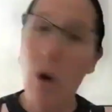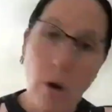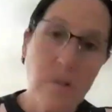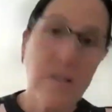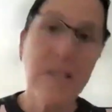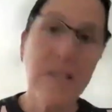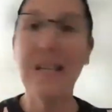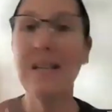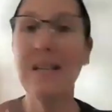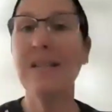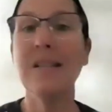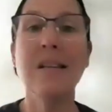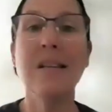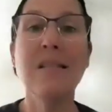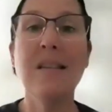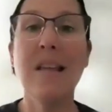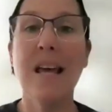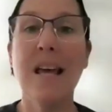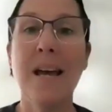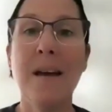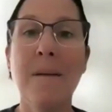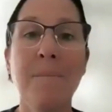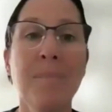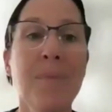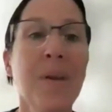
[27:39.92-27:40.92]
content in
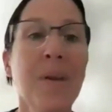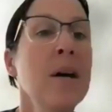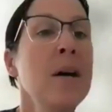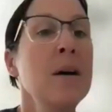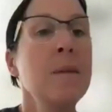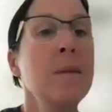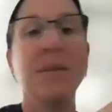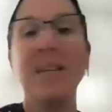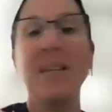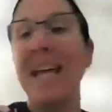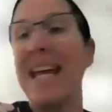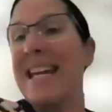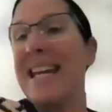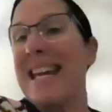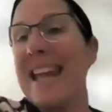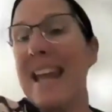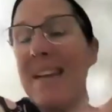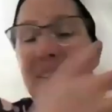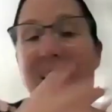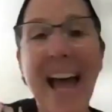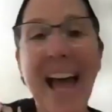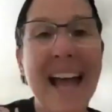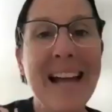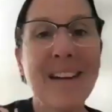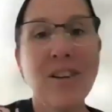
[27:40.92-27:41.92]
there, but they're
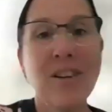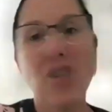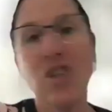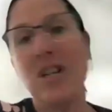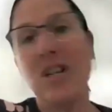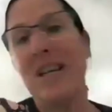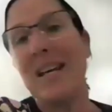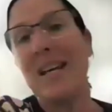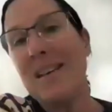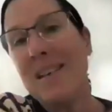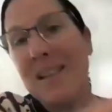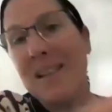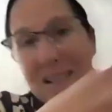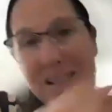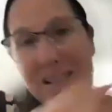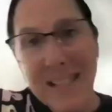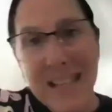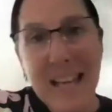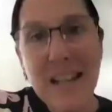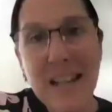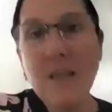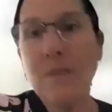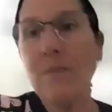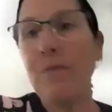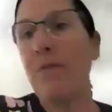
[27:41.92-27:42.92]
never actually
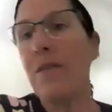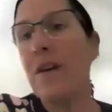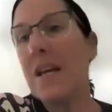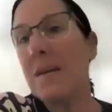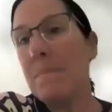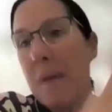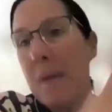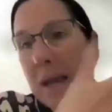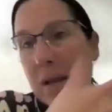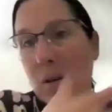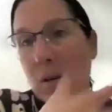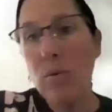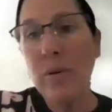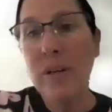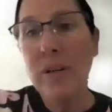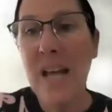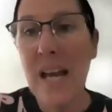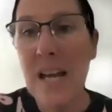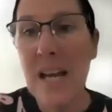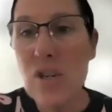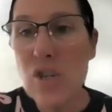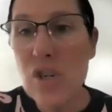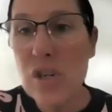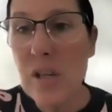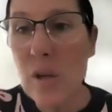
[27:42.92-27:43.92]
getting feedback or
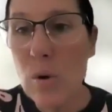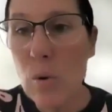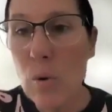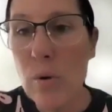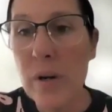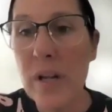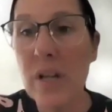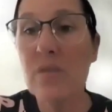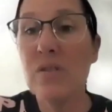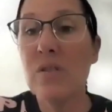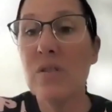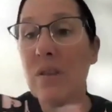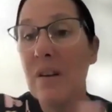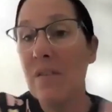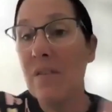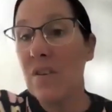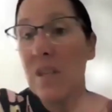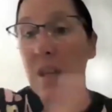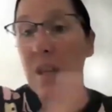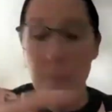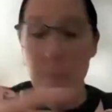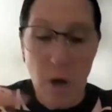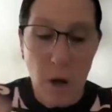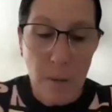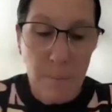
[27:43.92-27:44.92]
engaging their audience or giving
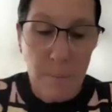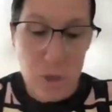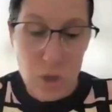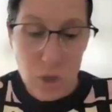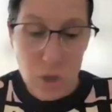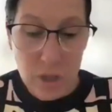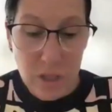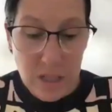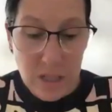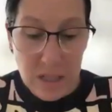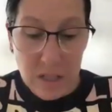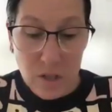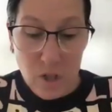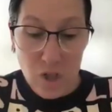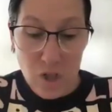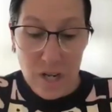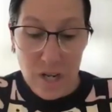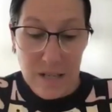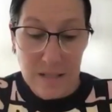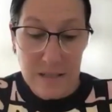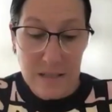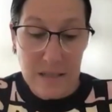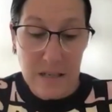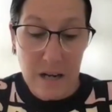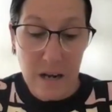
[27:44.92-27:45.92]
them an opportunity to
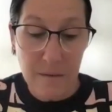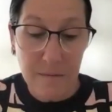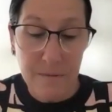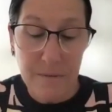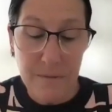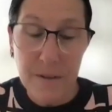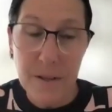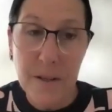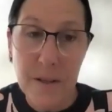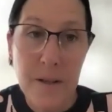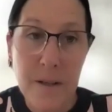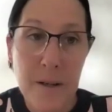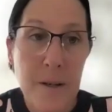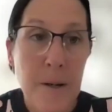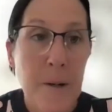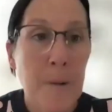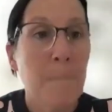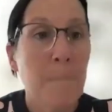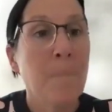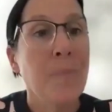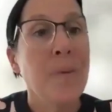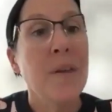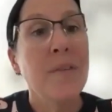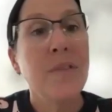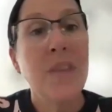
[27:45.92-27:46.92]
share stuff.
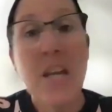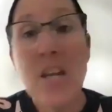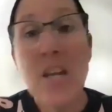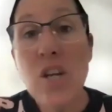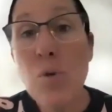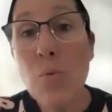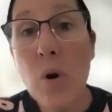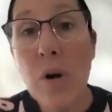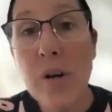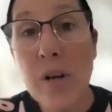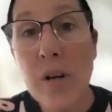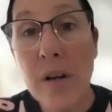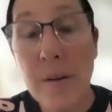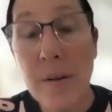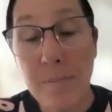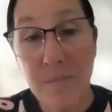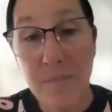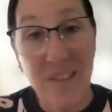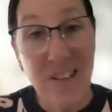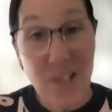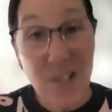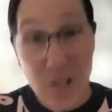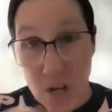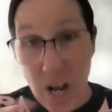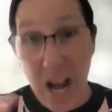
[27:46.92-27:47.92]
Then you want to
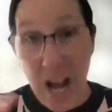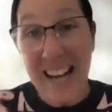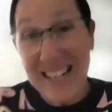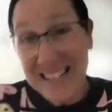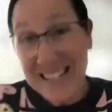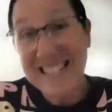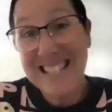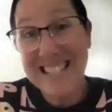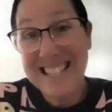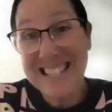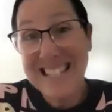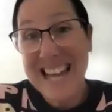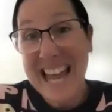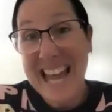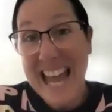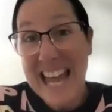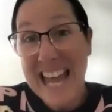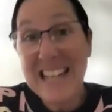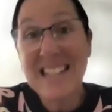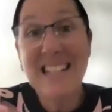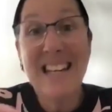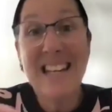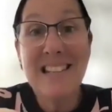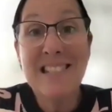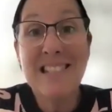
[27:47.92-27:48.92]

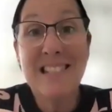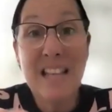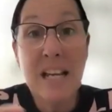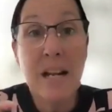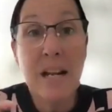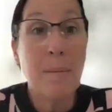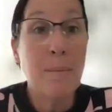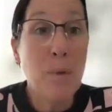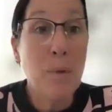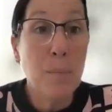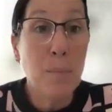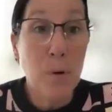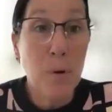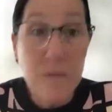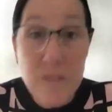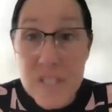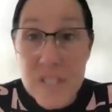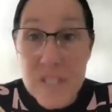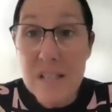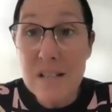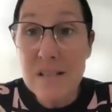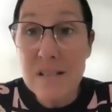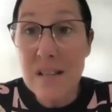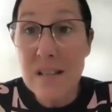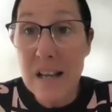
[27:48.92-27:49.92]
understand and set up your
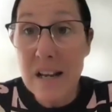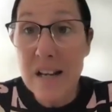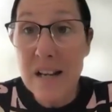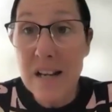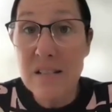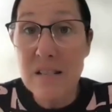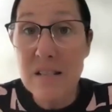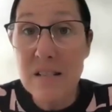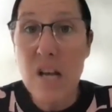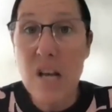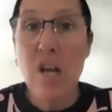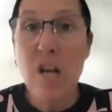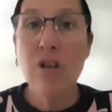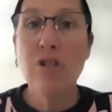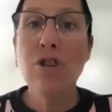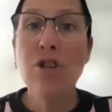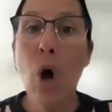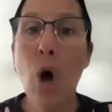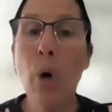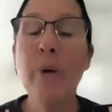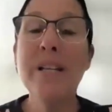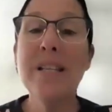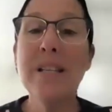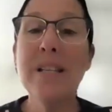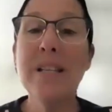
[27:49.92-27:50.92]
privacy settings,
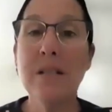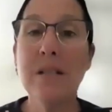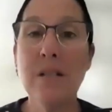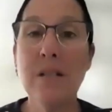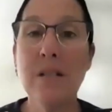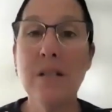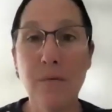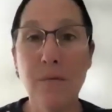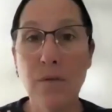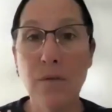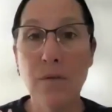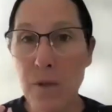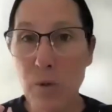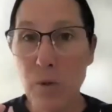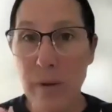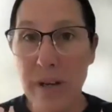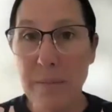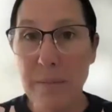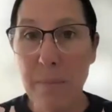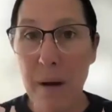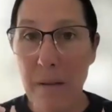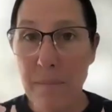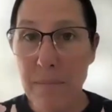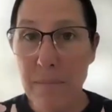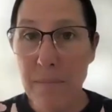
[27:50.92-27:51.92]
knowing the difference
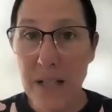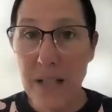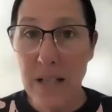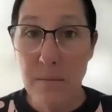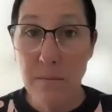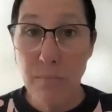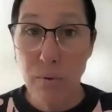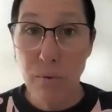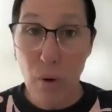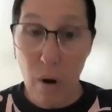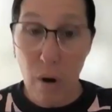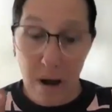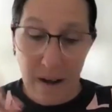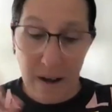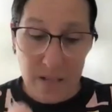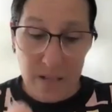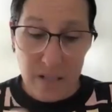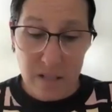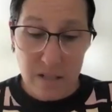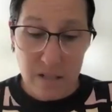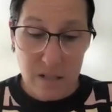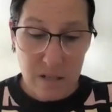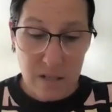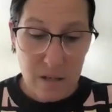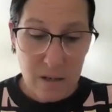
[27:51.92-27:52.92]
between public and
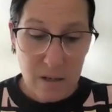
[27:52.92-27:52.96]
private.